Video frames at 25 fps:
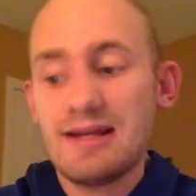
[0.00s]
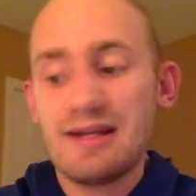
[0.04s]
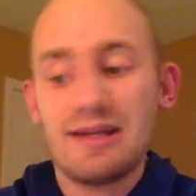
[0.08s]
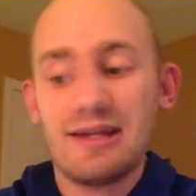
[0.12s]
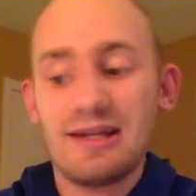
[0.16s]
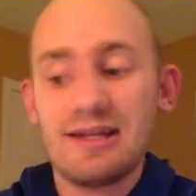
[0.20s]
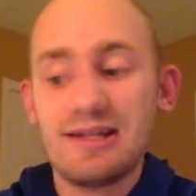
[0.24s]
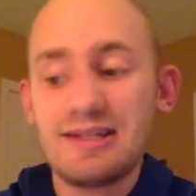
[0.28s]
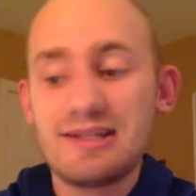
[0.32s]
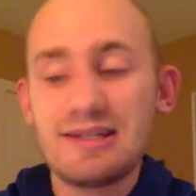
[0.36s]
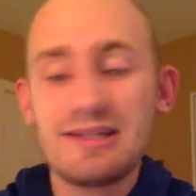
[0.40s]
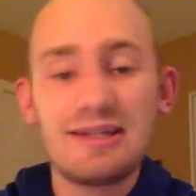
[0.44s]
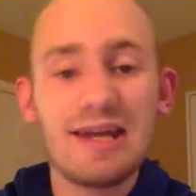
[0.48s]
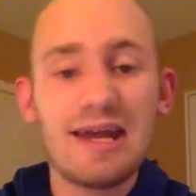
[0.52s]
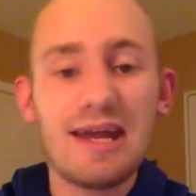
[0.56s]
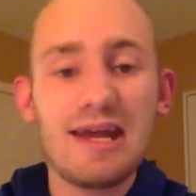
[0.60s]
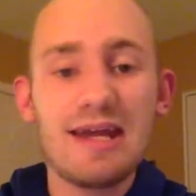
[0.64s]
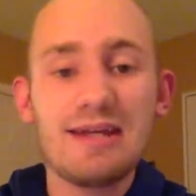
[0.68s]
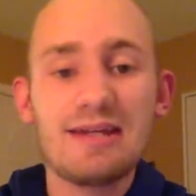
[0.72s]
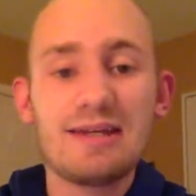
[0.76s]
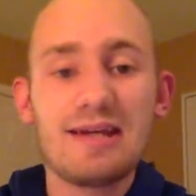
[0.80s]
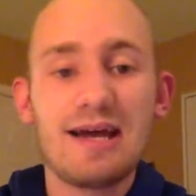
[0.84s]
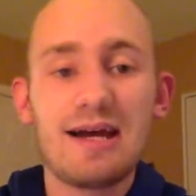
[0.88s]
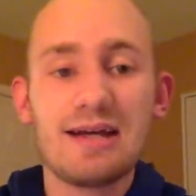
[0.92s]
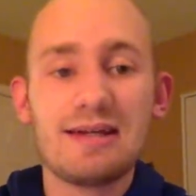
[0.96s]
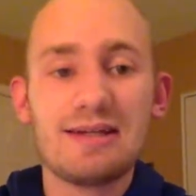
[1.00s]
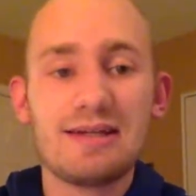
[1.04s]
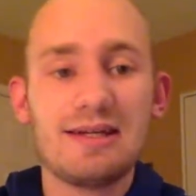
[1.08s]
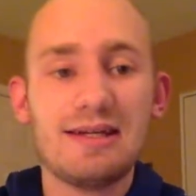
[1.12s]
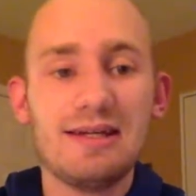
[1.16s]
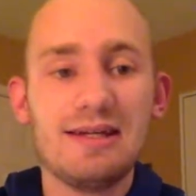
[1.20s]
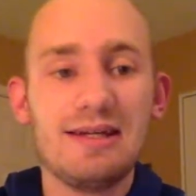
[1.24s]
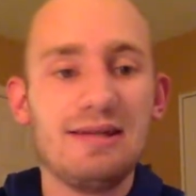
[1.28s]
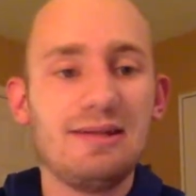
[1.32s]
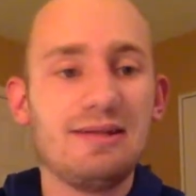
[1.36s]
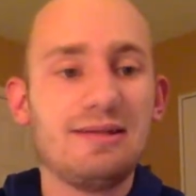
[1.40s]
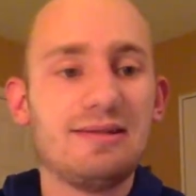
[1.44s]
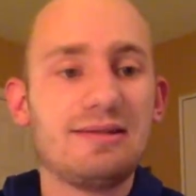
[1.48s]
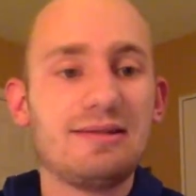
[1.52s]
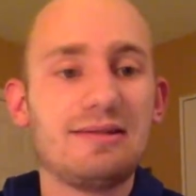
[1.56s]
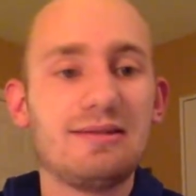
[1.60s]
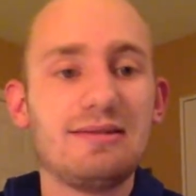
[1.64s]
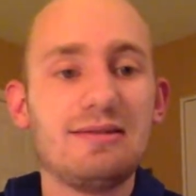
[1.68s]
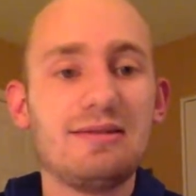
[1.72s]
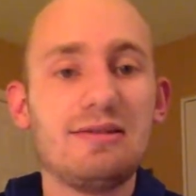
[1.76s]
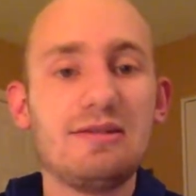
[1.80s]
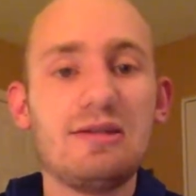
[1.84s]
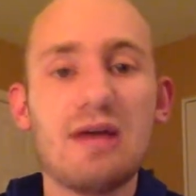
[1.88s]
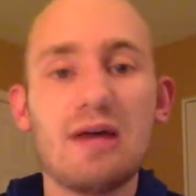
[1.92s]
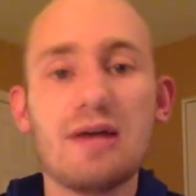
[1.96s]
let's say Tatis
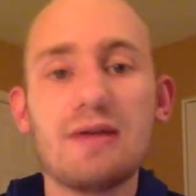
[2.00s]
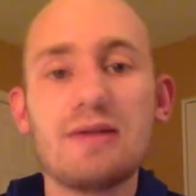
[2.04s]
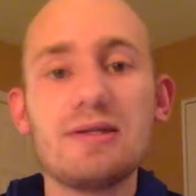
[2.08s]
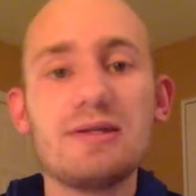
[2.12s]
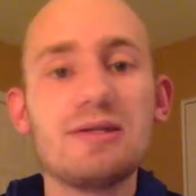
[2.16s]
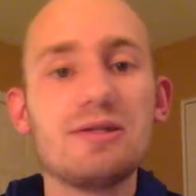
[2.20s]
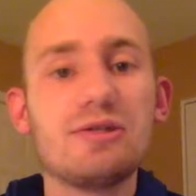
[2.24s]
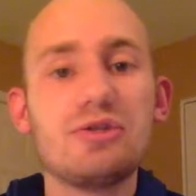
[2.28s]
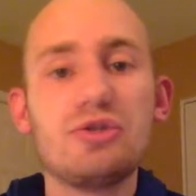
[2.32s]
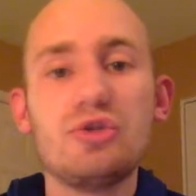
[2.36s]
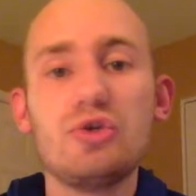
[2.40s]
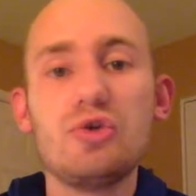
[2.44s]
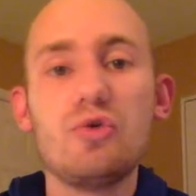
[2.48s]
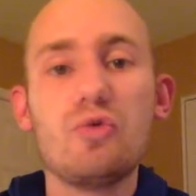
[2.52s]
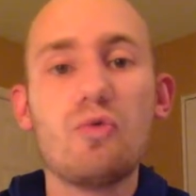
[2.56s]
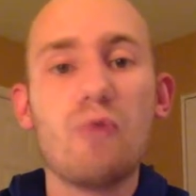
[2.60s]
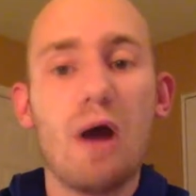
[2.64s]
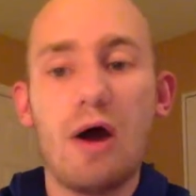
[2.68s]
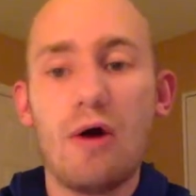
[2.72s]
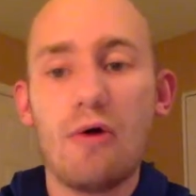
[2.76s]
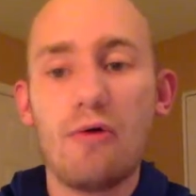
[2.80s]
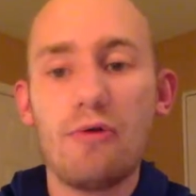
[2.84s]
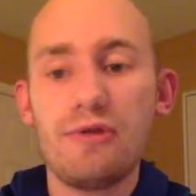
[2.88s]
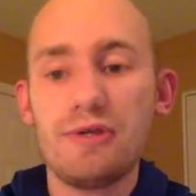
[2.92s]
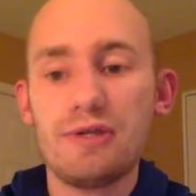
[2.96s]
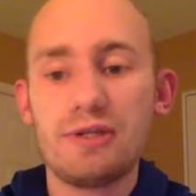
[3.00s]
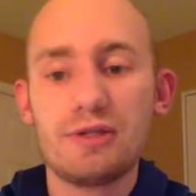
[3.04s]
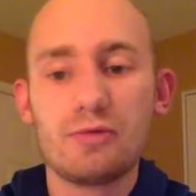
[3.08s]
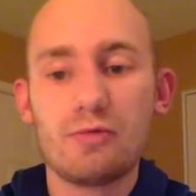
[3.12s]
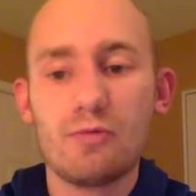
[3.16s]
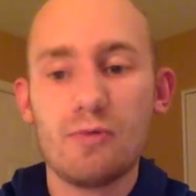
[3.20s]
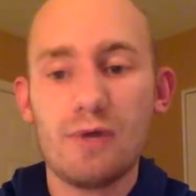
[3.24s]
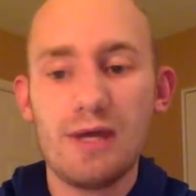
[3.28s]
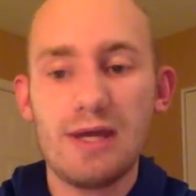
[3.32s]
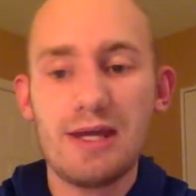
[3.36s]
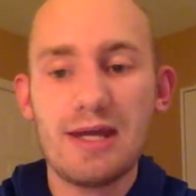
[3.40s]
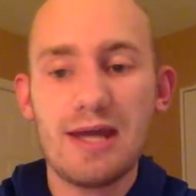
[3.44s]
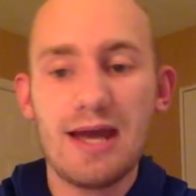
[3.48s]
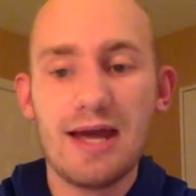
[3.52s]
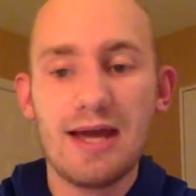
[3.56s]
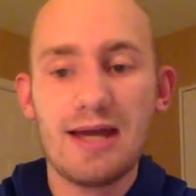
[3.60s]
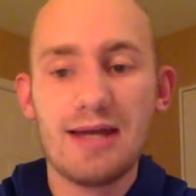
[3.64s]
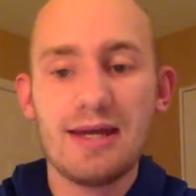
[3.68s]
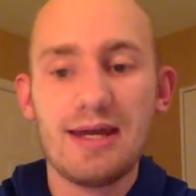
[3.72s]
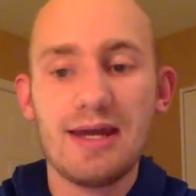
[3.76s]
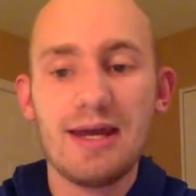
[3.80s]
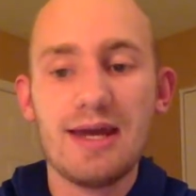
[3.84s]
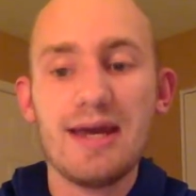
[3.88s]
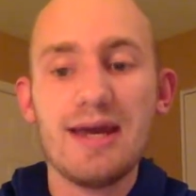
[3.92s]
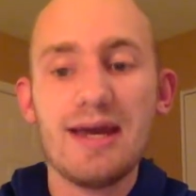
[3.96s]
doesn't do well this
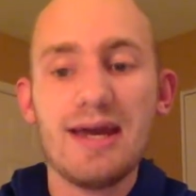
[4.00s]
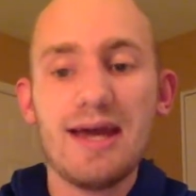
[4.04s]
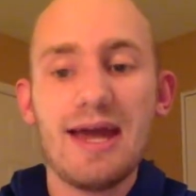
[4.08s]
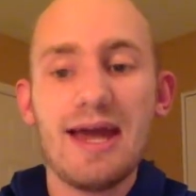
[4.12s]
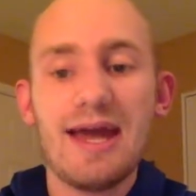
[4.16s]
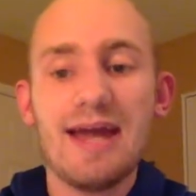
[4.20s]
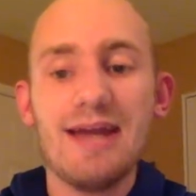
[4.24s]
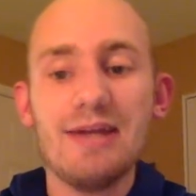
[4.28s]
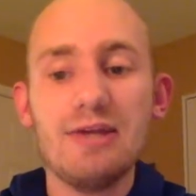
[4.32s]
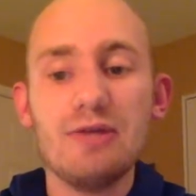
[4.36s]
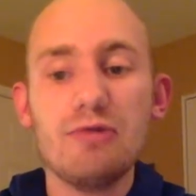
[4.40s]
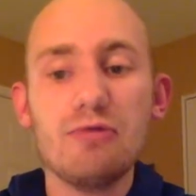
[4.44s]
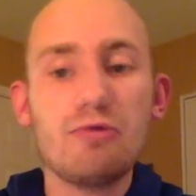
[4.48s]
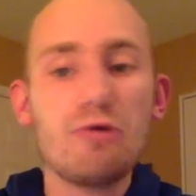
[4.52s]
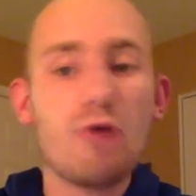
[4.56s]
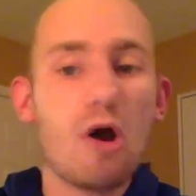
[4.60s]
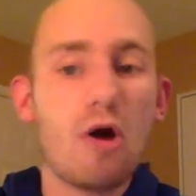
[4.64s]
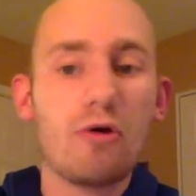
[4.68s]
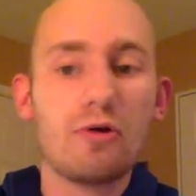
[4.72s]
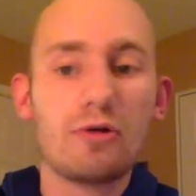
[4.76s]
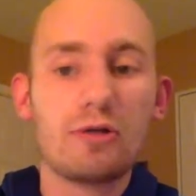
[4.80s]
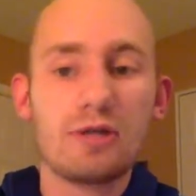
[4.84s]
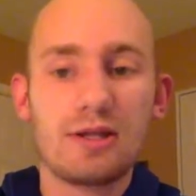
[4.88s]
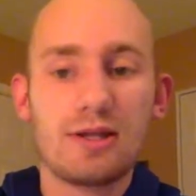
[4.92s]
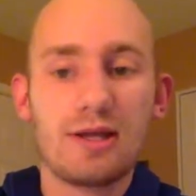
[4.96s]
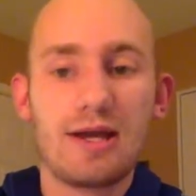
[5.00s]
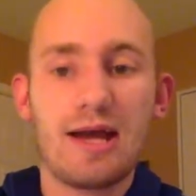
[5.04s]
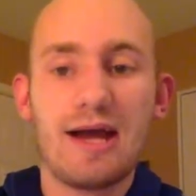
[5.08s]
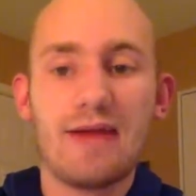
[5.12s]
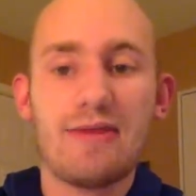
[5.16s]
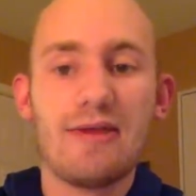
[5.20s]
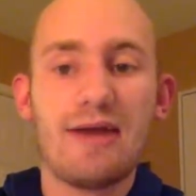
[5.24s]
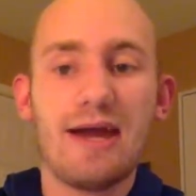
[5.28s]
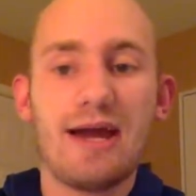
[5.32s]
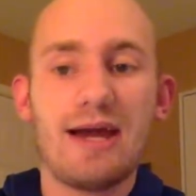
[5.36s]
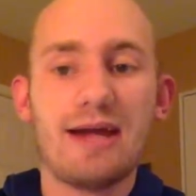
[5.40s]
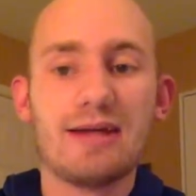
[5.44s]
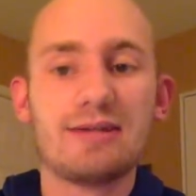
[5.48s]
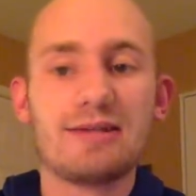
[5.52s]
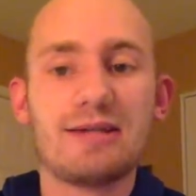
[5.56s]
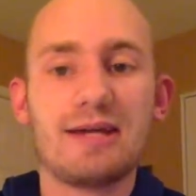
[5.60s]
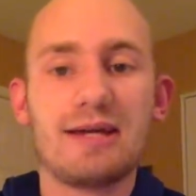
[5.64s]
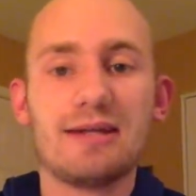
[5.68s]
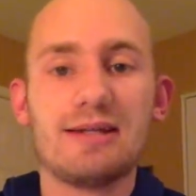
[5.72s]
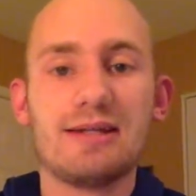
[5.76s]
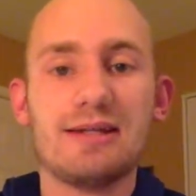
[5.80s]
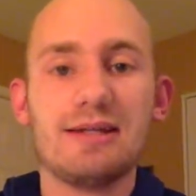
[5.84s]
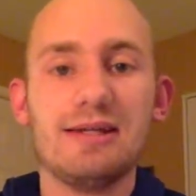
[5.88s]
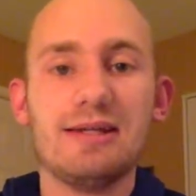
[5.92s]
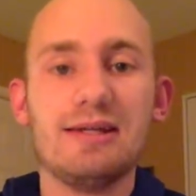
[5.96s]
weekend, and you go to the guy that has
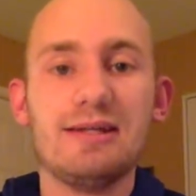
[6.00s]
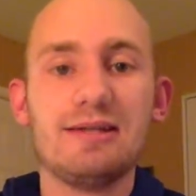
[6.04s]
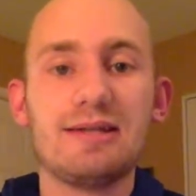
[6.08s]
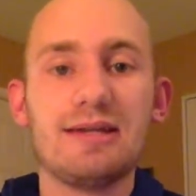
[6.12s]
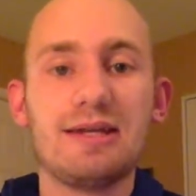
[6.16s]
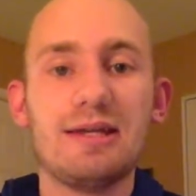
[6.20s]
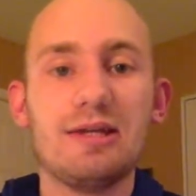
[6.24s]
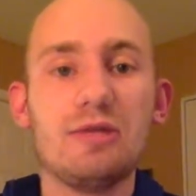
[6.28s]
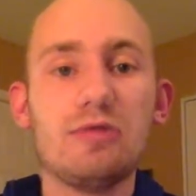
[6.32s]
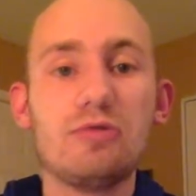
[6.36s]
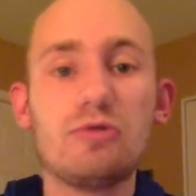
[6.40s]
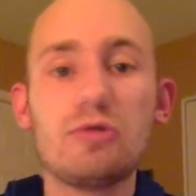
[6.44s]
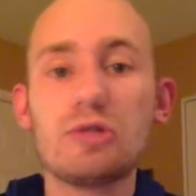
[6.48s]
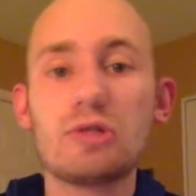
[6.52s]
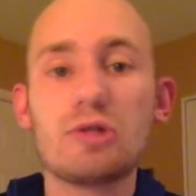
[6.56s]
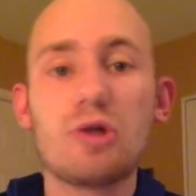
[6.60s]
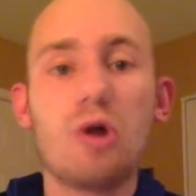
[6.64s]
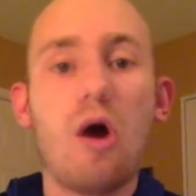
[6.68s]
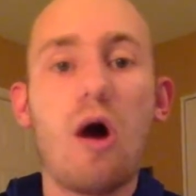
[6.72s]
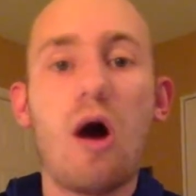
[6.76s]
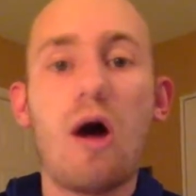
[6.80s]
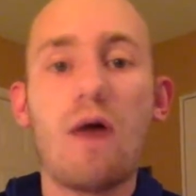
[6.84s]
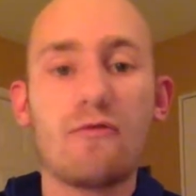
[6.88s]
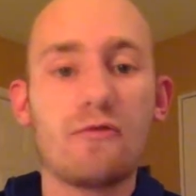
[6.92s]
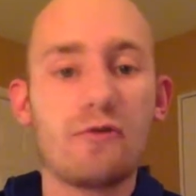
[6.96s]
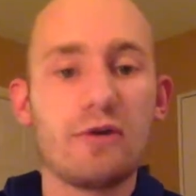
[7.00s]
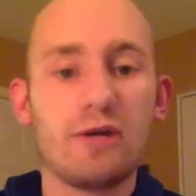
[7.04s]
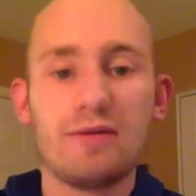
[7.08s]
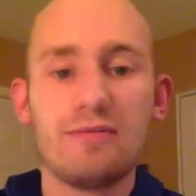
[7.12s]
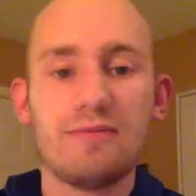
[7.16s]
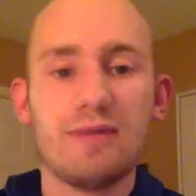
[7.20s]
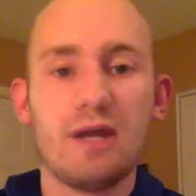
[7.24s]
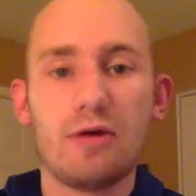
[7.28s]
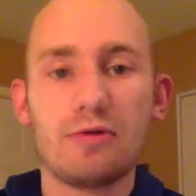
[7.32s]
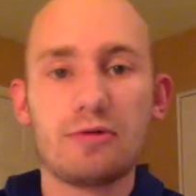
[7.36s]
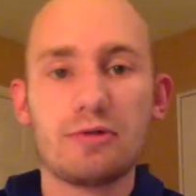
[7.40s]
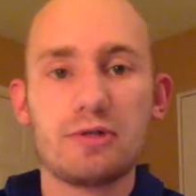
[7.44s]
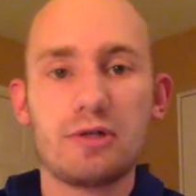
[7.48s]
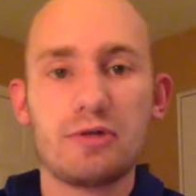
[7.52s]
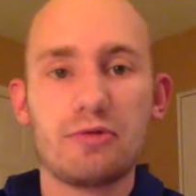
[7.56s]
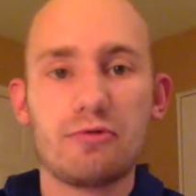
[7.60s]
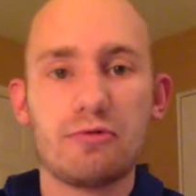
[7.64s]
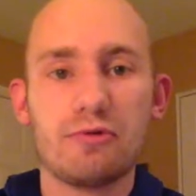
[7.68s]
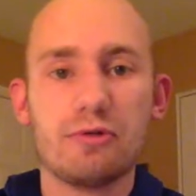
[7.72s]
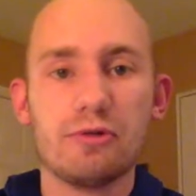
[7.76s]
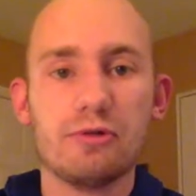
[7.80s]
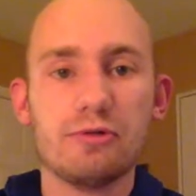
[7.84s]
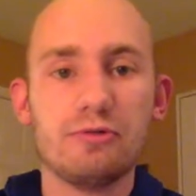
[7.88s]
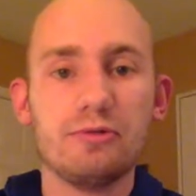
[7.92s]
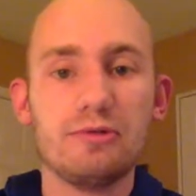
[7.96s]
Tatis and you just offer him Nelson
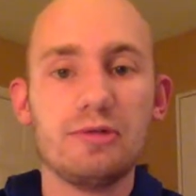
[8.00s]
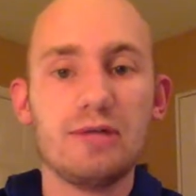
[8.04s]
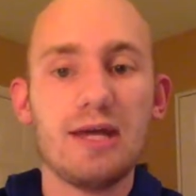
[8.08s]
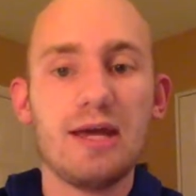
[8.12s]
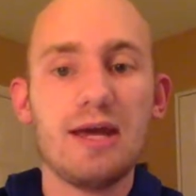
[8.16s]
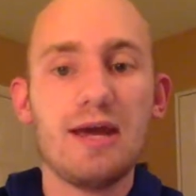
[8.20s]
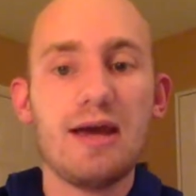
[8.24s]
Cruz.